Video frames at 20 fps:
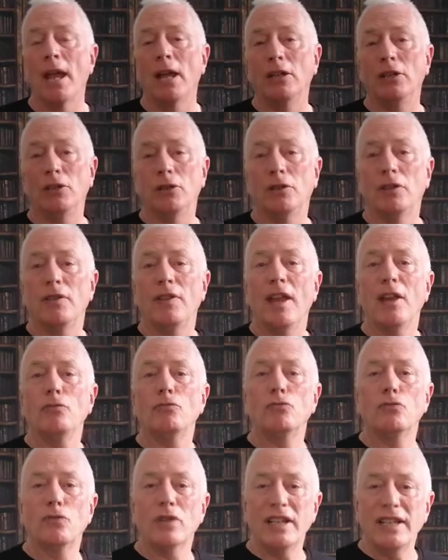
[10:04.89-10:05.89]
You could
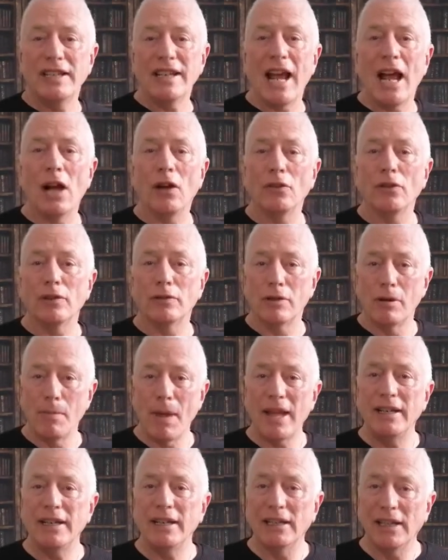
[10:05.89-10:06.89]
then read out the
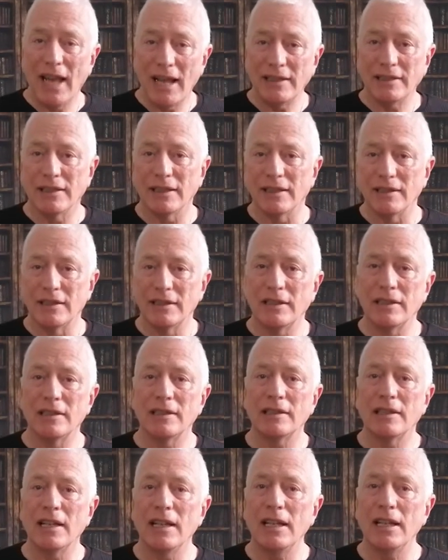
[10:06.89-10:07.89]
remaining letters to
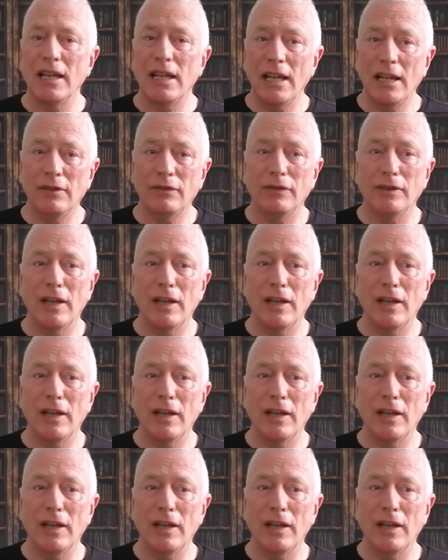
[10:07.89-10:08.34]
see if,